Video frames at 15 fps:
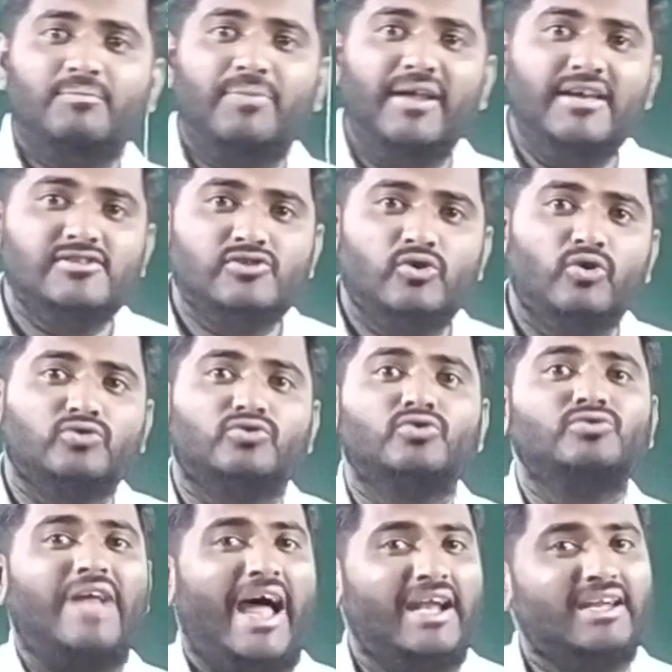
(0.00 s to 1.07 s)
Please go
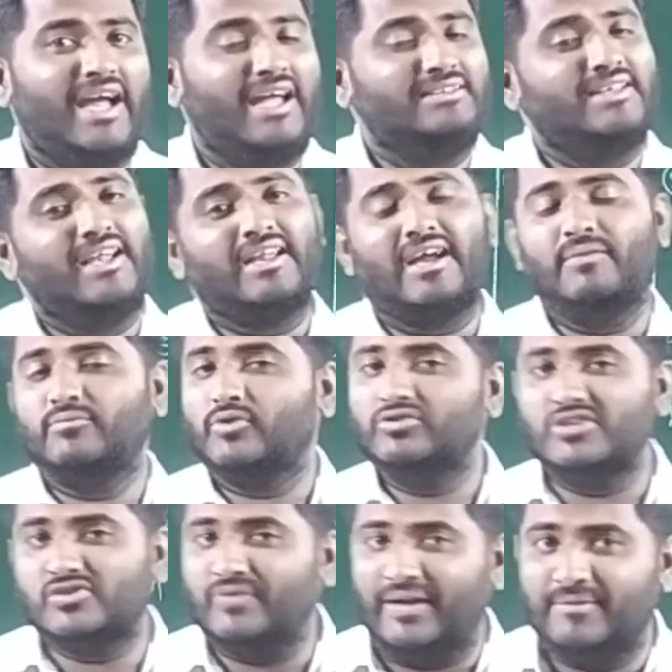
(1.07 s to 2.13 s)
through that and then come to
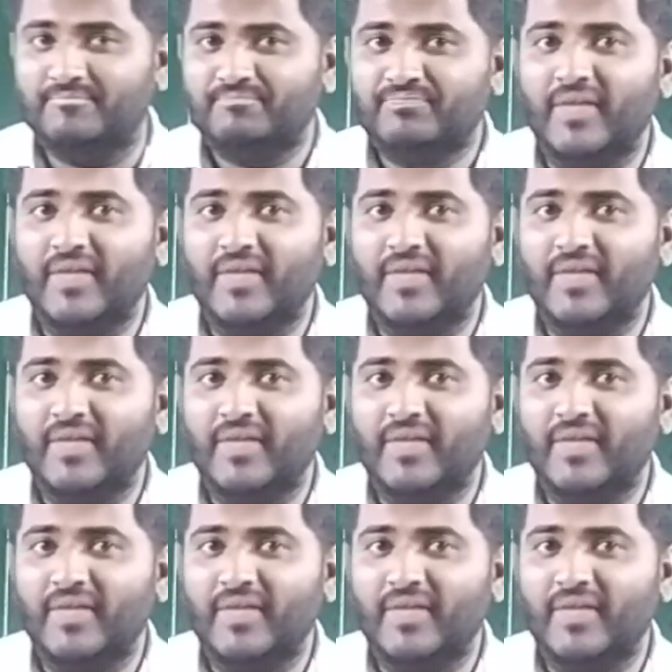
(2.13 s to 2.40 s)
this one.